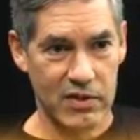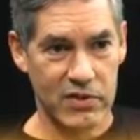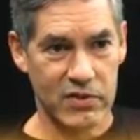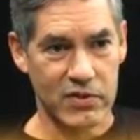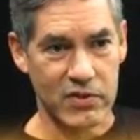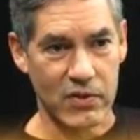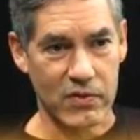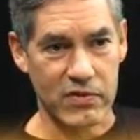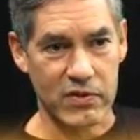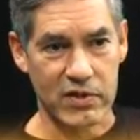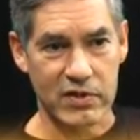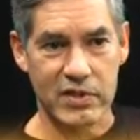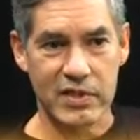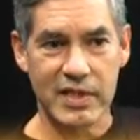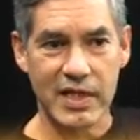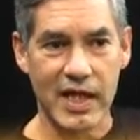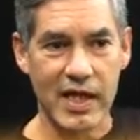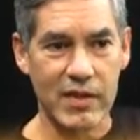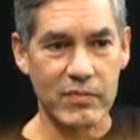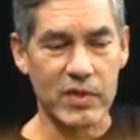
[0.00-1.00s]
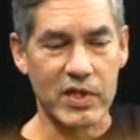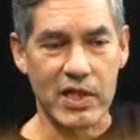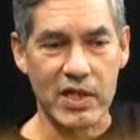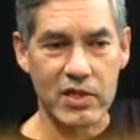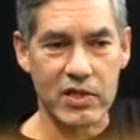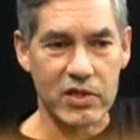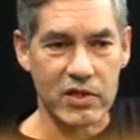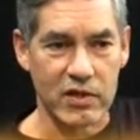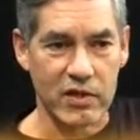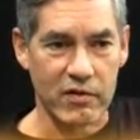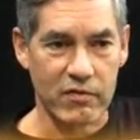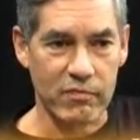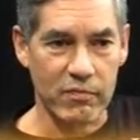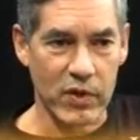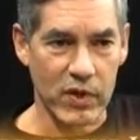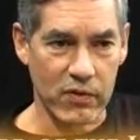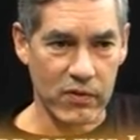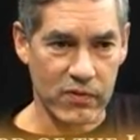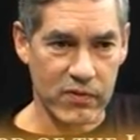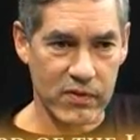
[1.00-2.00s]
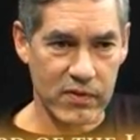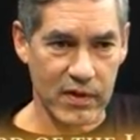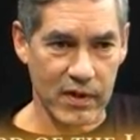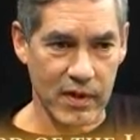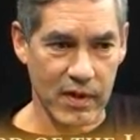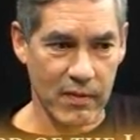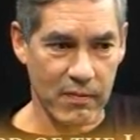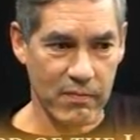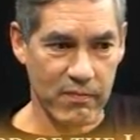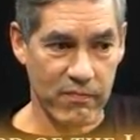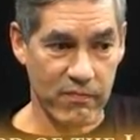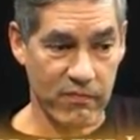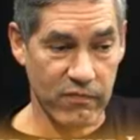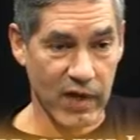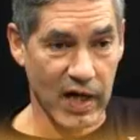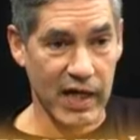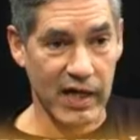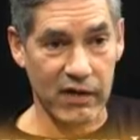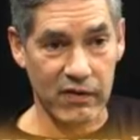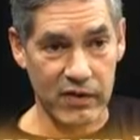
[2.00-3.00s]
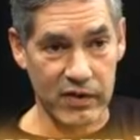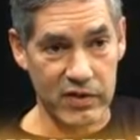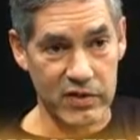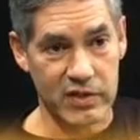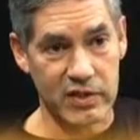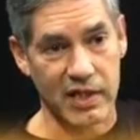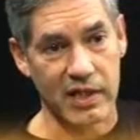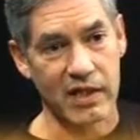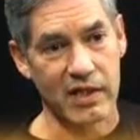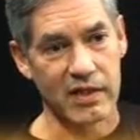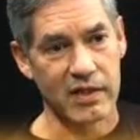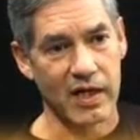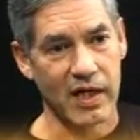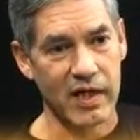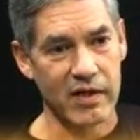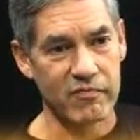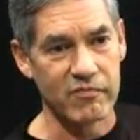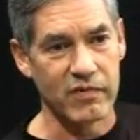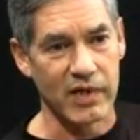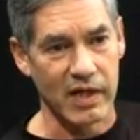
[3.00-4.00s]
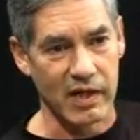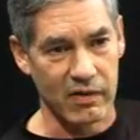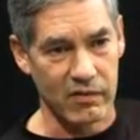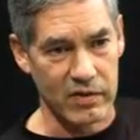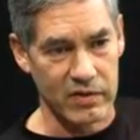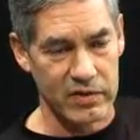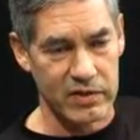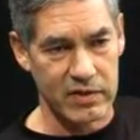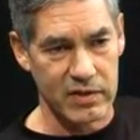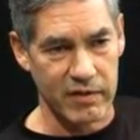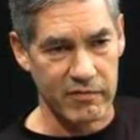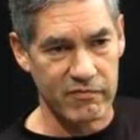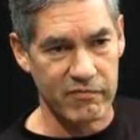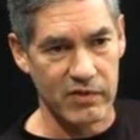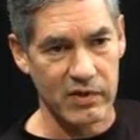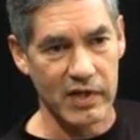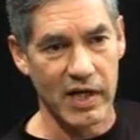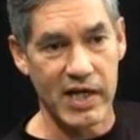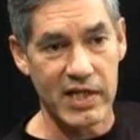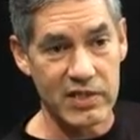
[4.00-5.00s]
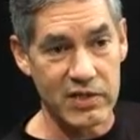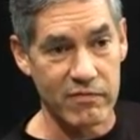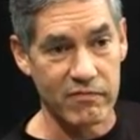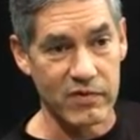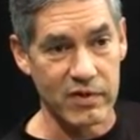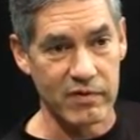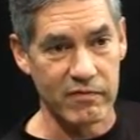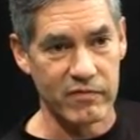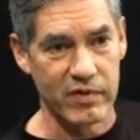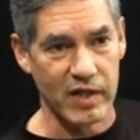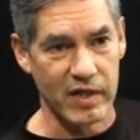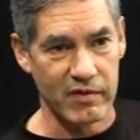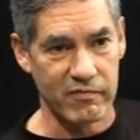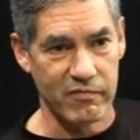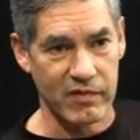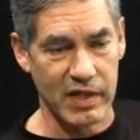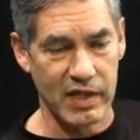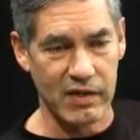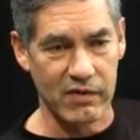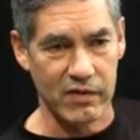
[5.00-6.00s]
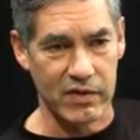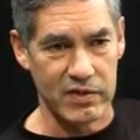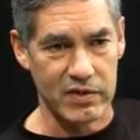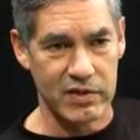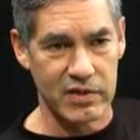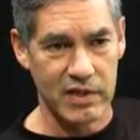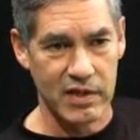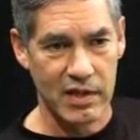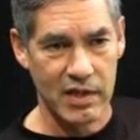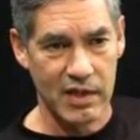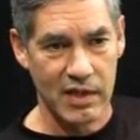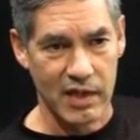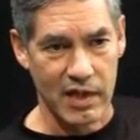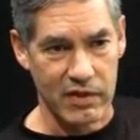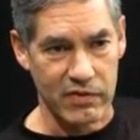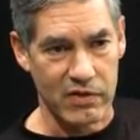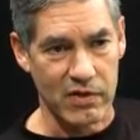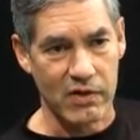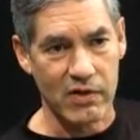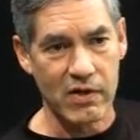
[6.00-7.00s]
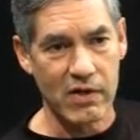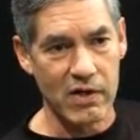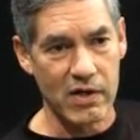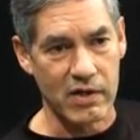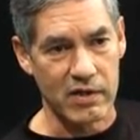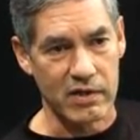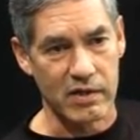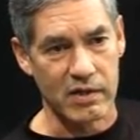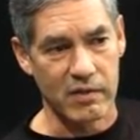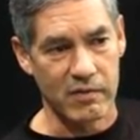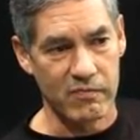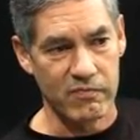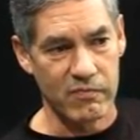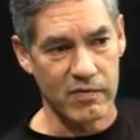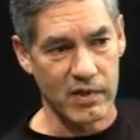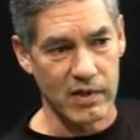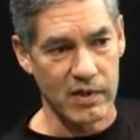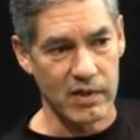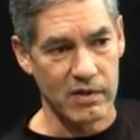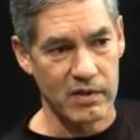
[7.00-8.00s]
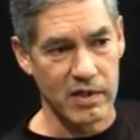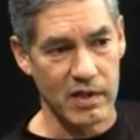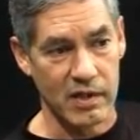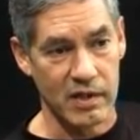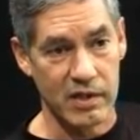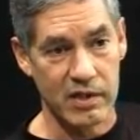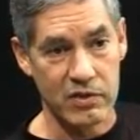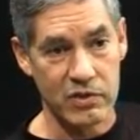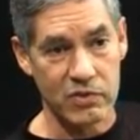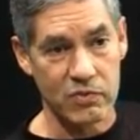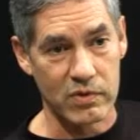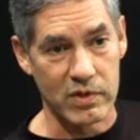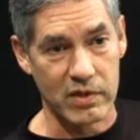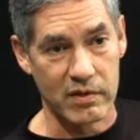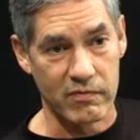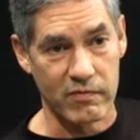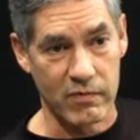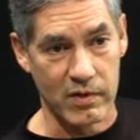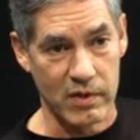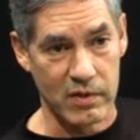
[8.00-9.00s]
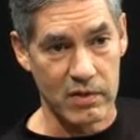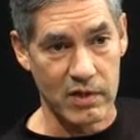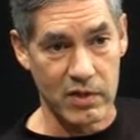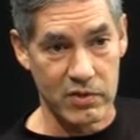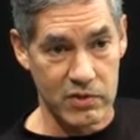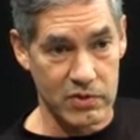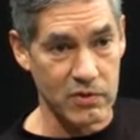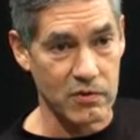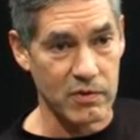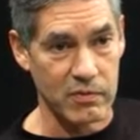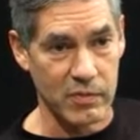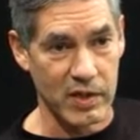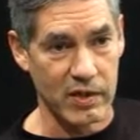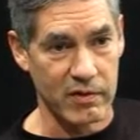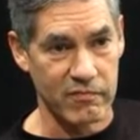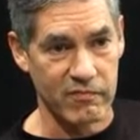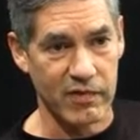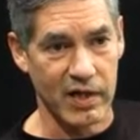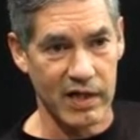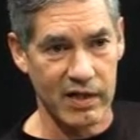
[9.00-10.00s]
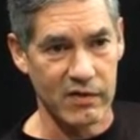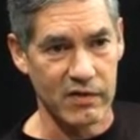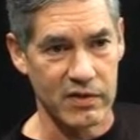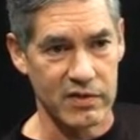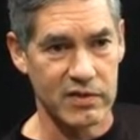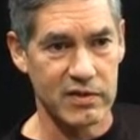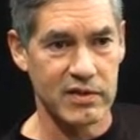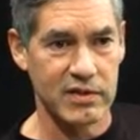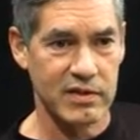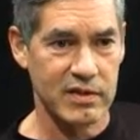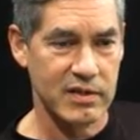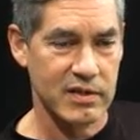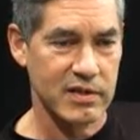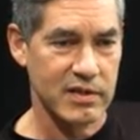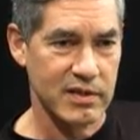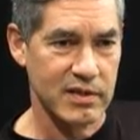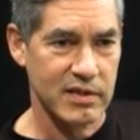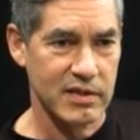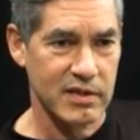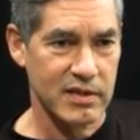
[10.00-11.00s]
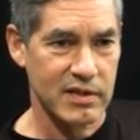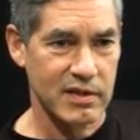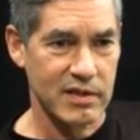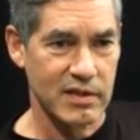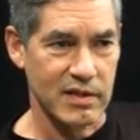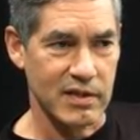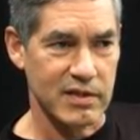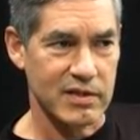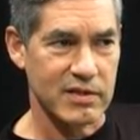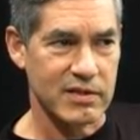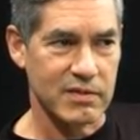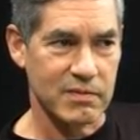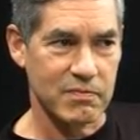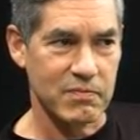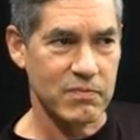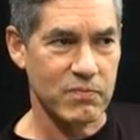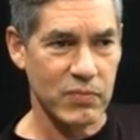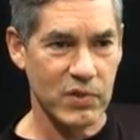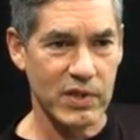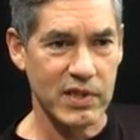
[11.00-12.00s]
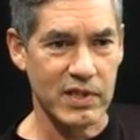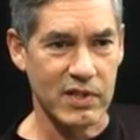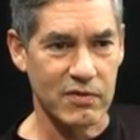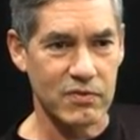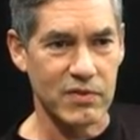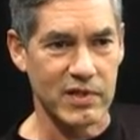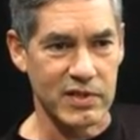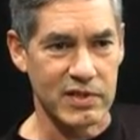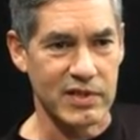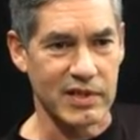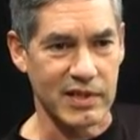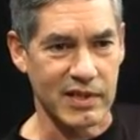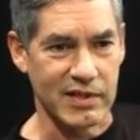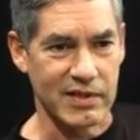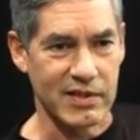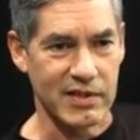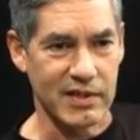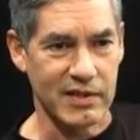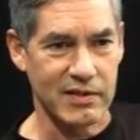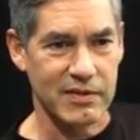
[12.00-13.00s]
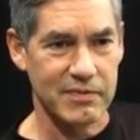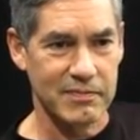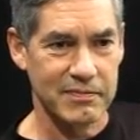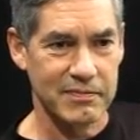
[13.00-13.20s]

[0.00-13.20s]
So this combination of both violence and nonviolence, a philosophy of nonviolence, at the heart of a history of a certain amount of violence. That's pretty interesting, I think.